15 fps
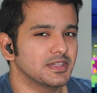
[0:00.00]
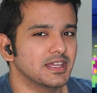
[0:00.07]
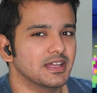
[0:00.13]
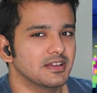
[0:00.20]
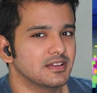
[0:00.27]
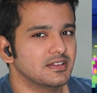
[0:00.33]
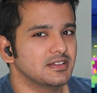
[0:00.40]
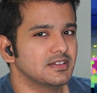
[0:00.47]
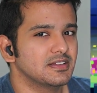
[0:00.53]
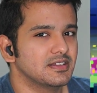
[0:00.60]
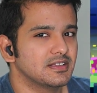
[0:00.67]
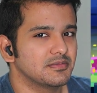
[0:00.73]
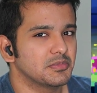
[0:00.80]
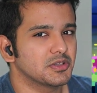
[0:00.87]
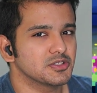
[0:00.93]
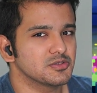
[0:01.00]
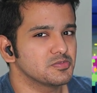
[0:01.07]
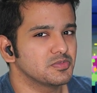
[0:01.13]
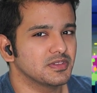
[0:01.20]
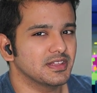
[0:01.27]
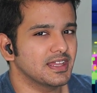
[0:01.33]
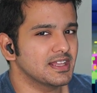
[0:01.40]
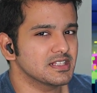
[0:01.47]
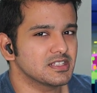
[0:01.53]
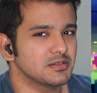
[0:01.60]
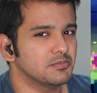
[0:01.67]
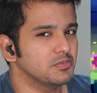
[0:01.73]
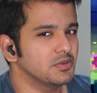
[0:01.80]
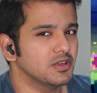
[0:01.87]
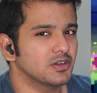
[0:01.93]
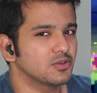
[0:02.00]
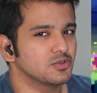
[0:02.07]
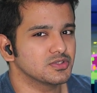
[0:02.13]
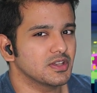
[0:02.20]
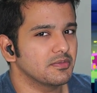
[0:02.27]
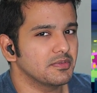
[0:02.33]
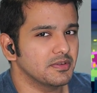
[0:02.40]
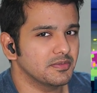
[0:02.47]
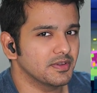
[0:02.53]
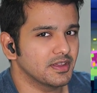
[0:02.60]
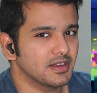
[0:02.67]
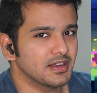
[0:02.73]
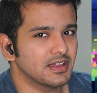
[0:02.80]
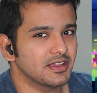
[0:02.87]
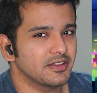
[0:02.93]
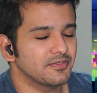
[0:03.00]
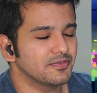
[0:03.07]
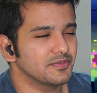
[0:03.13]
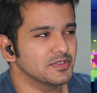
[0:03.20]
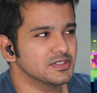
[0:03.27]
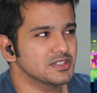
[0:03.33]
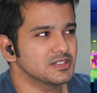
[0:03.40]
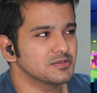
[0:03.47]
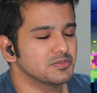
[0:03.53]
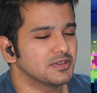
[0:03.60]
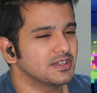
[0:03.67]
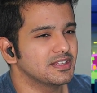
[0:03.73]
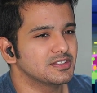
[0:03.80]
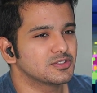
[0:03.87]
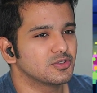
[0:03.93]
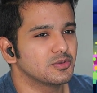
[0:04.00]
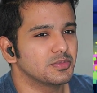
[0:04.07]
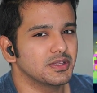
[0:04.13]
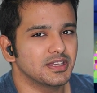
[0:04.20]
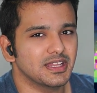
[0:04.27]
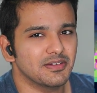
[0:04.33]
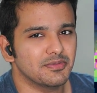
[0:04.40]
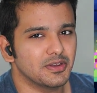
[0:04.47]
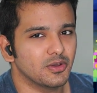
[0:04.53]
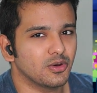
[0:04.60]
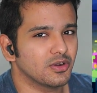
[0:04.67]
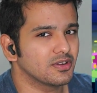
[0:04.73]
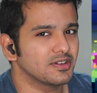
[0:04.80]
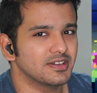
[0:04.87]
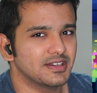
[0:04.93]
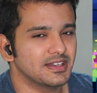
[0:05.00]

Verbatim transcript: yeah. Because like I said, blood goes everywhere. Like if once it's blood, it's going to be in every organ